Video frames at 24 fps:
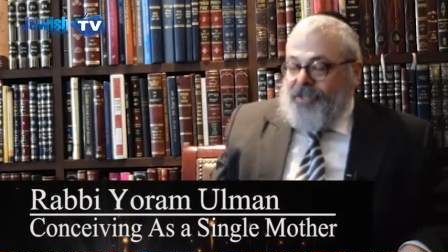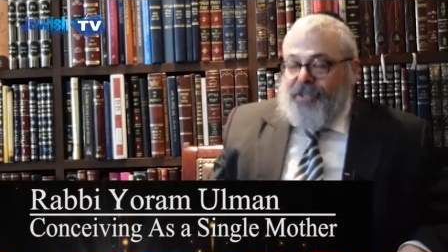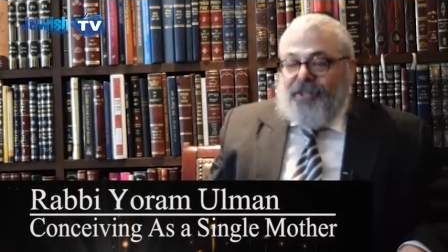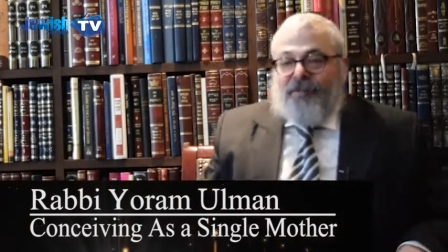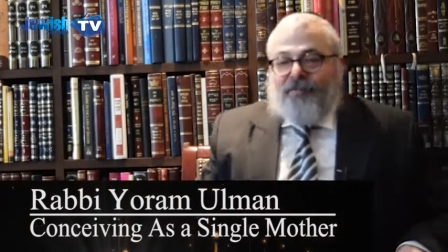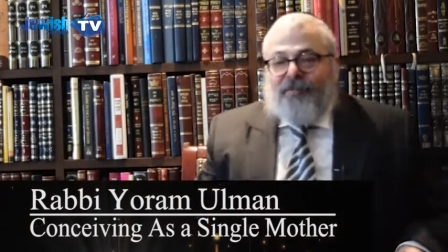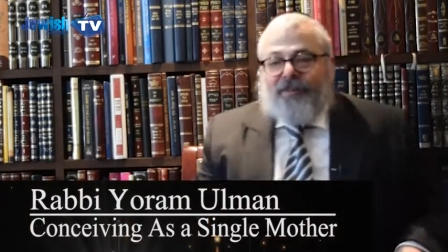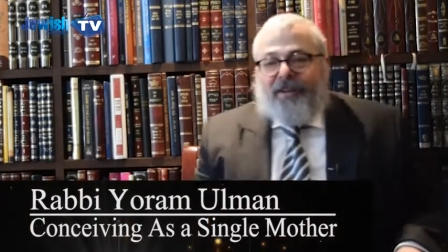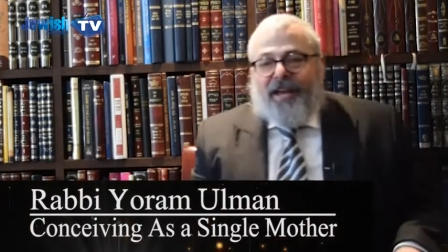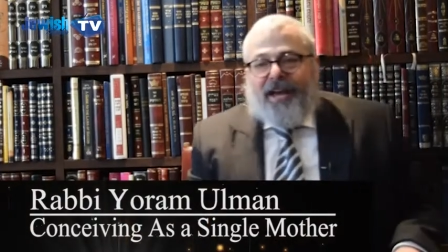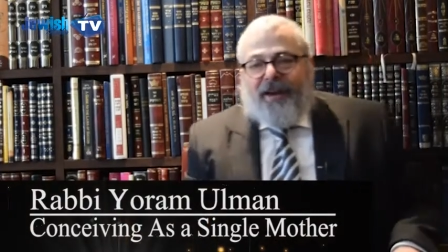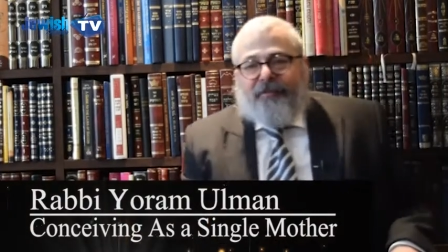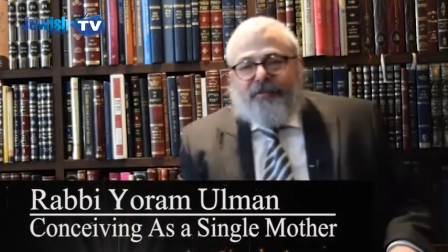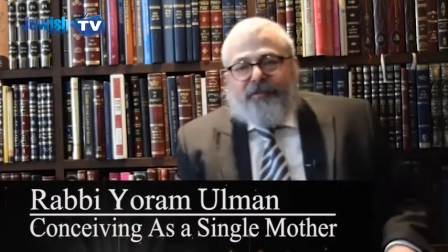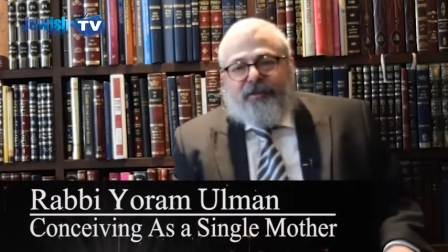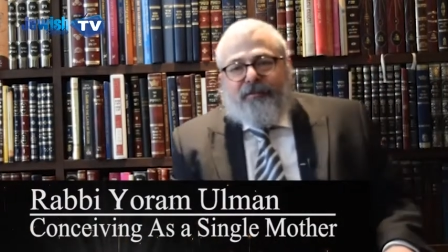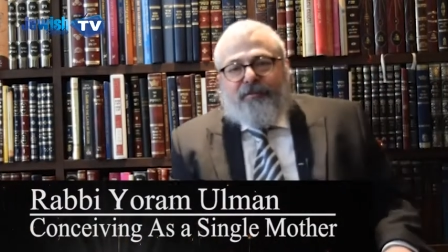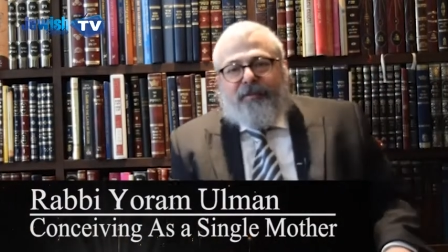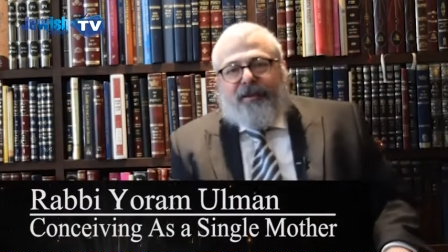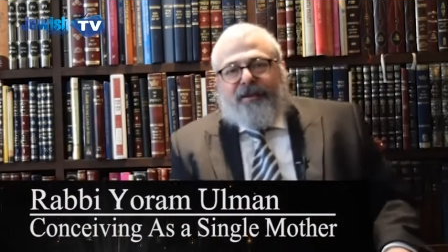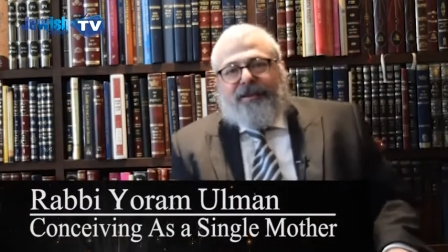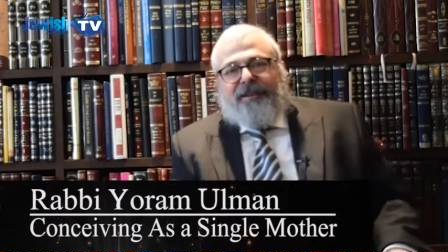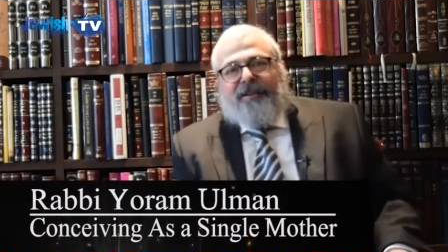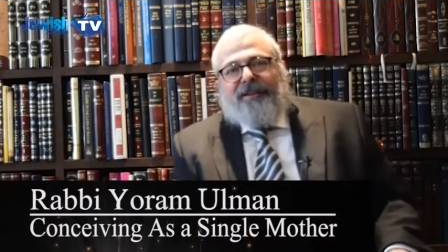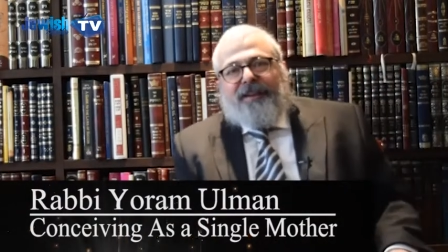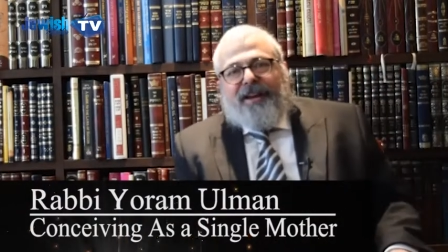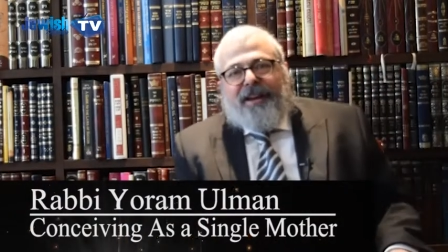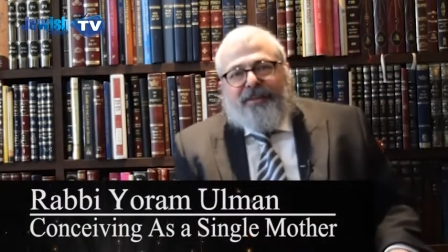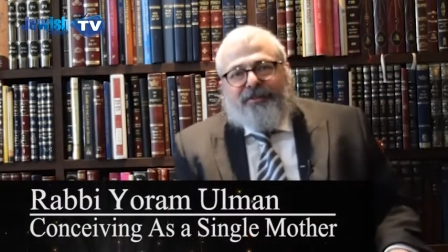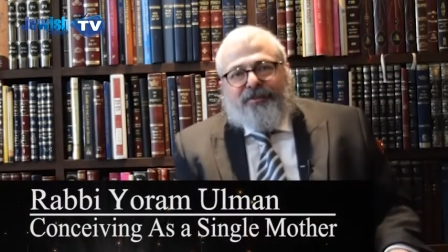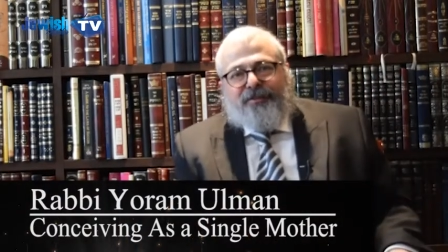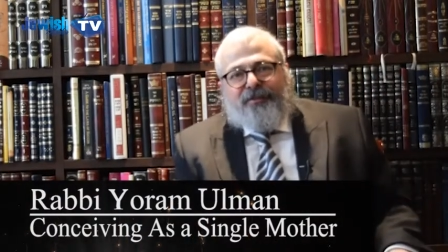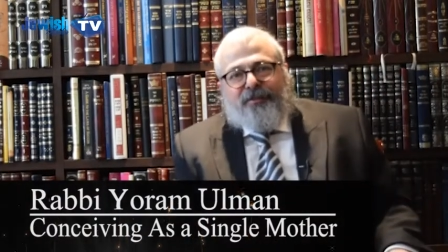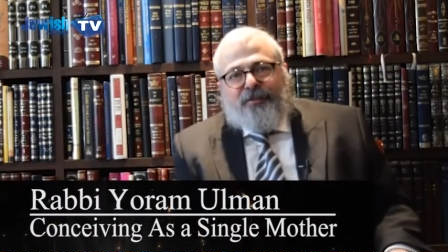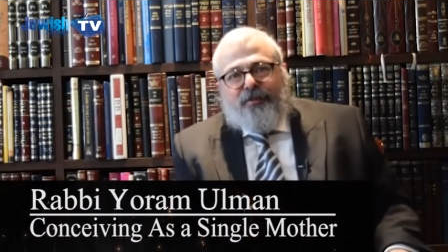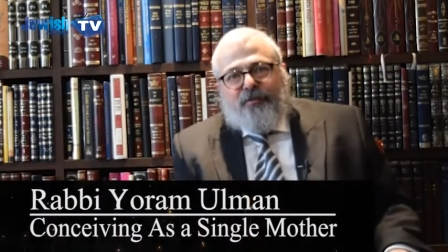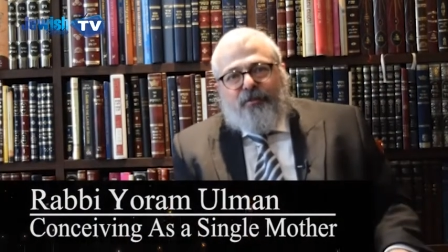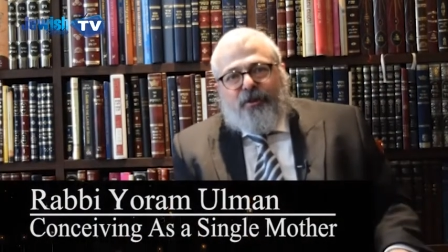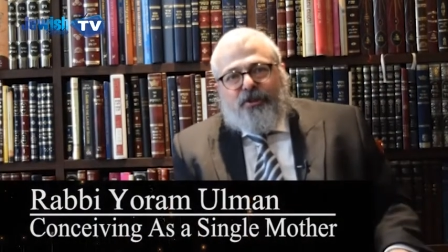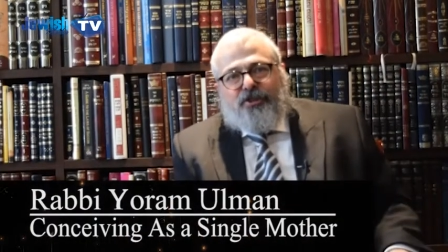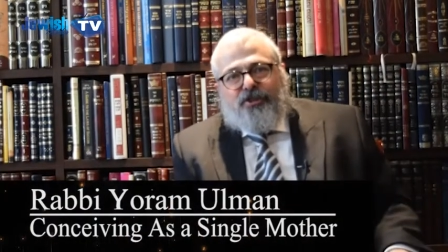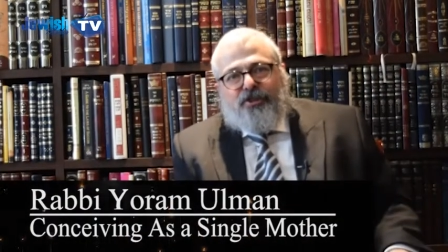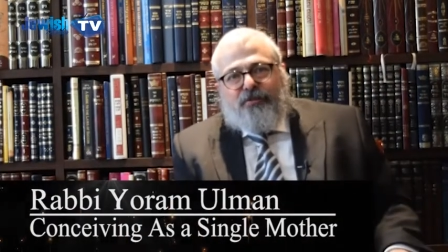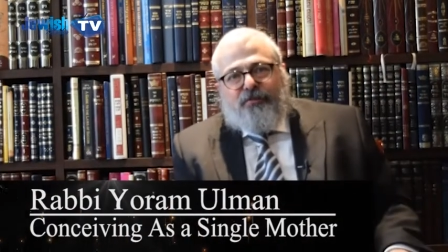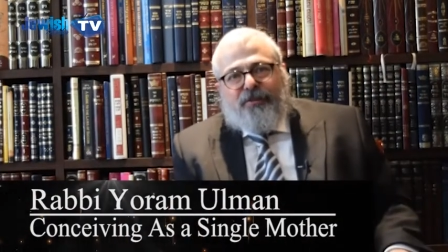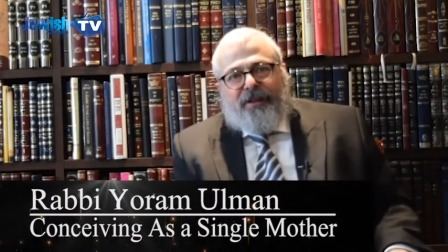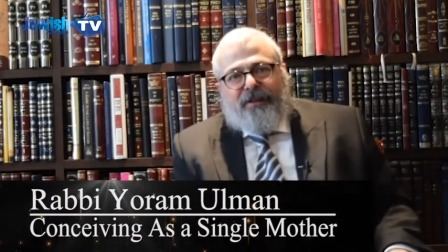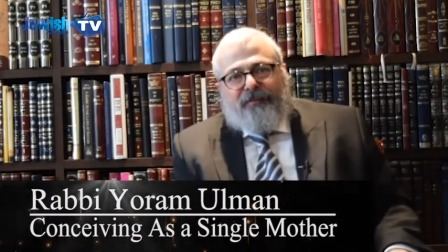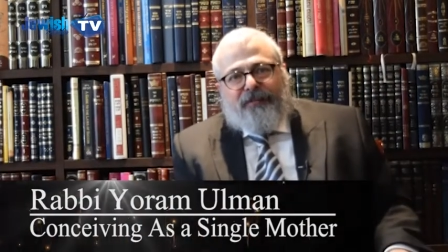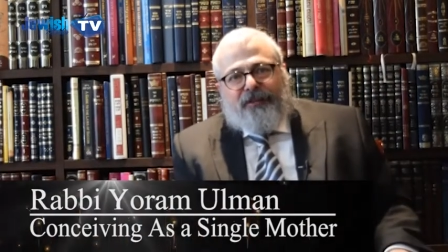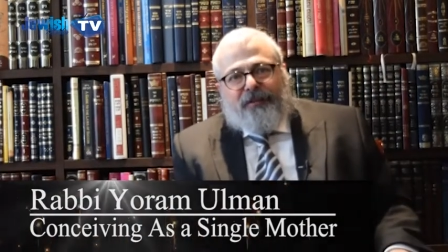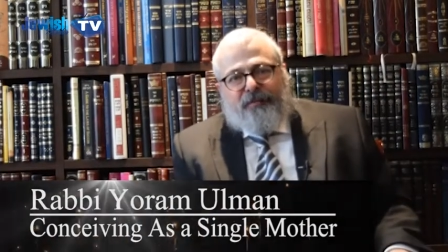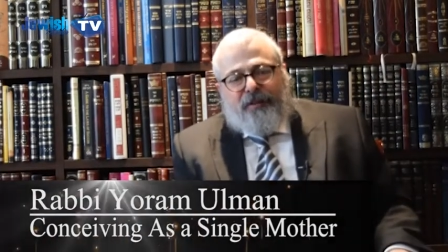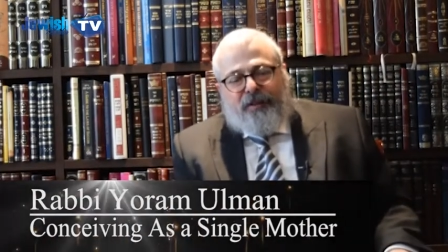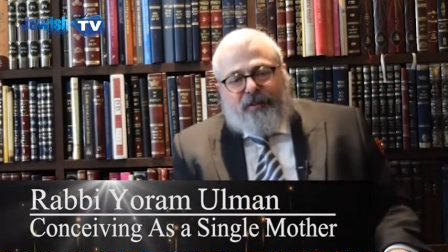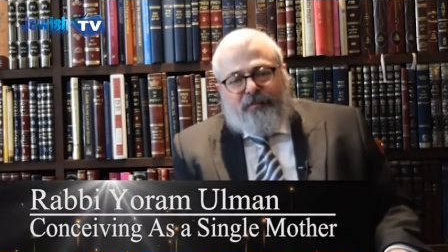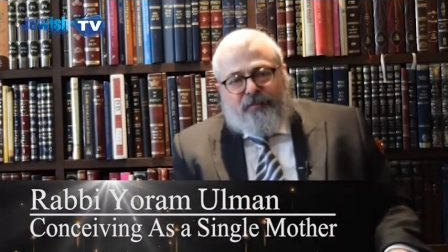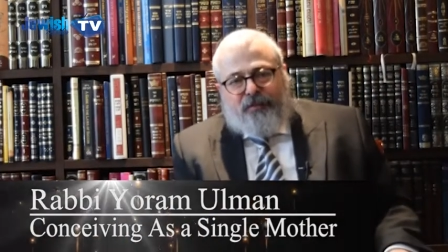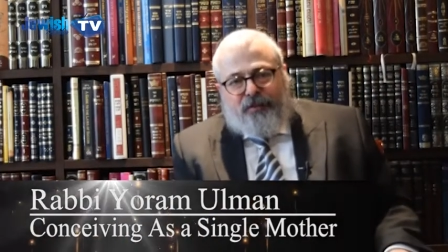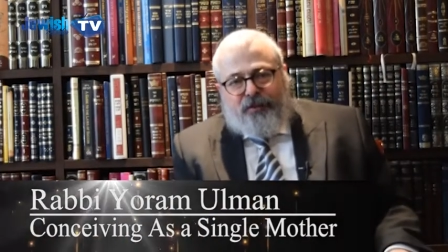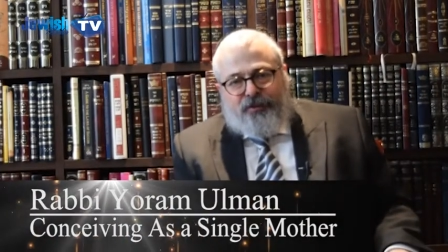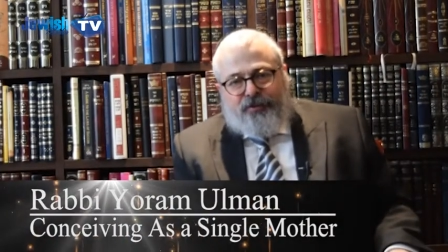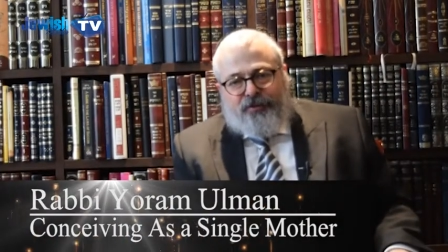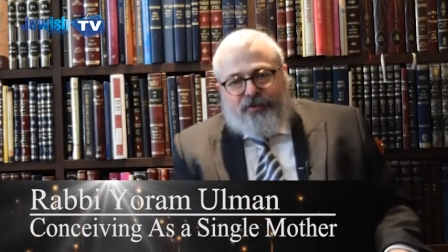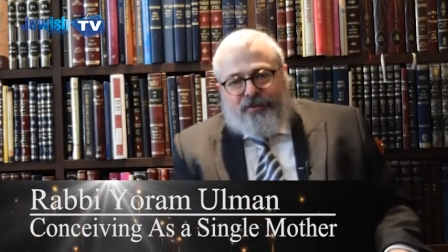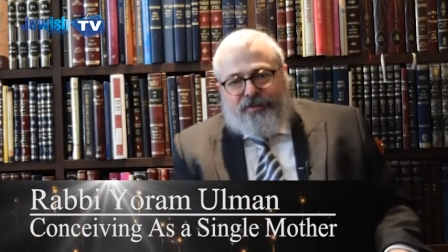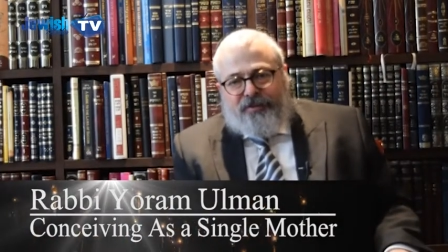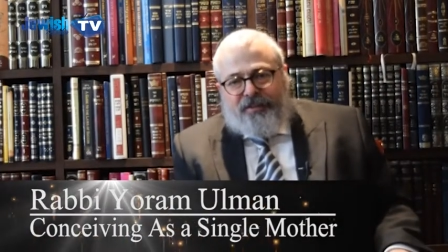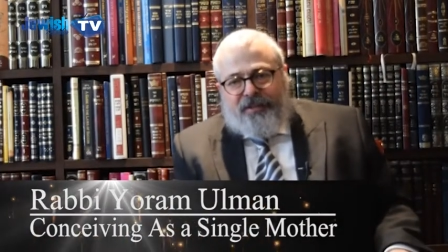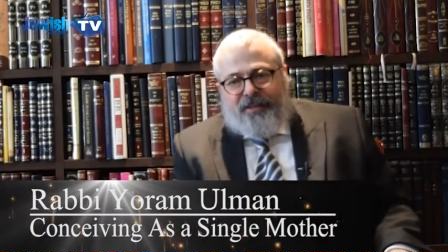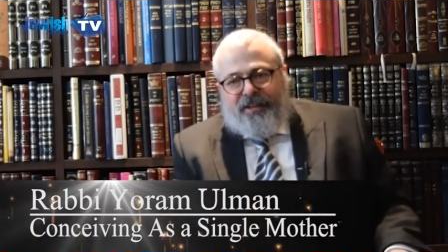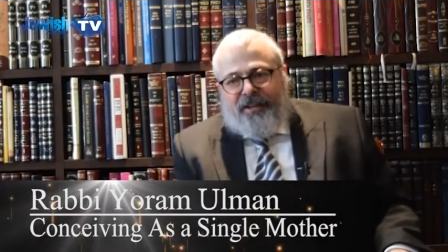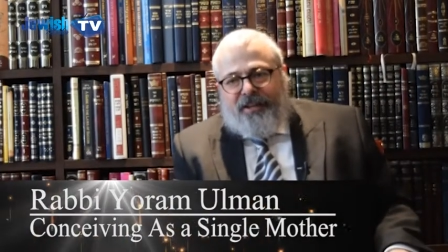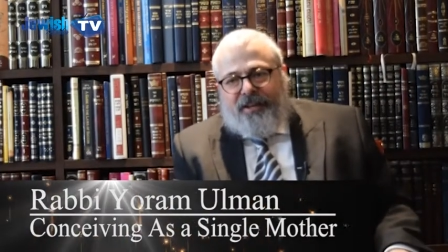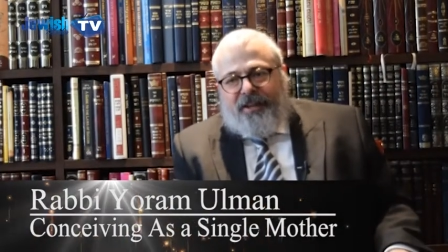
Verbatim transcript: even after my answer to your question, we'll have to speak in person,